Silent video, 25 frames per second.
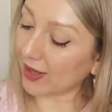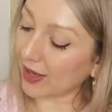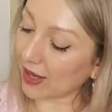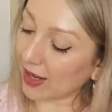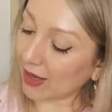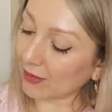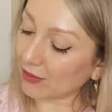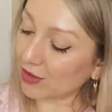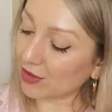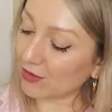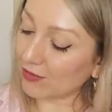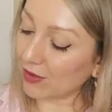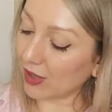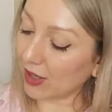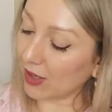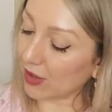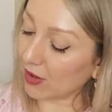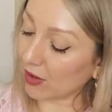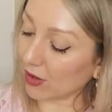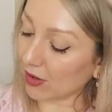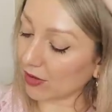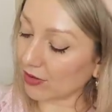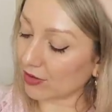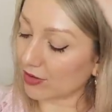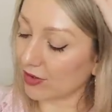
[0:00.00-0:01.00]
yeah, I'm just really
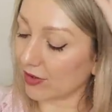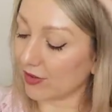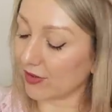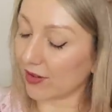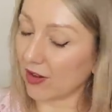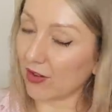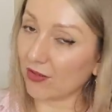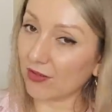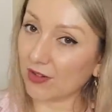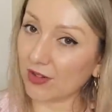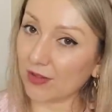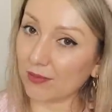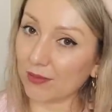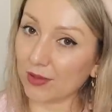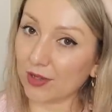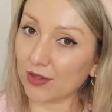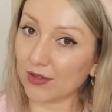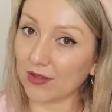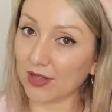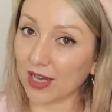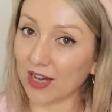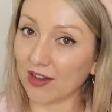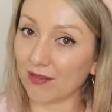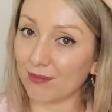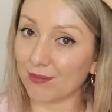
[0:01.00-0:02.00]
conscious that obviously
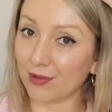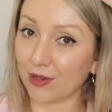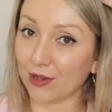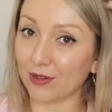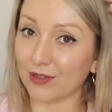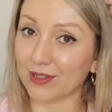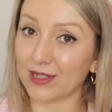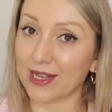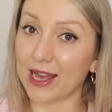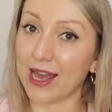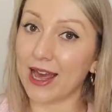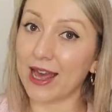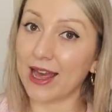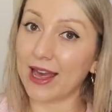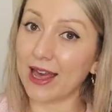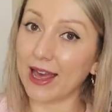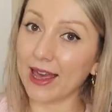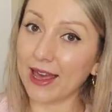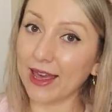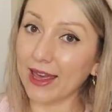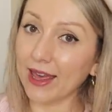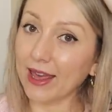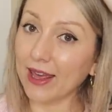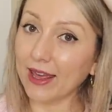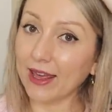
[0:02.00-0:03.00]
because I have blonde
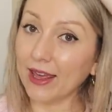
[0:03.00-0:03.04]
hair,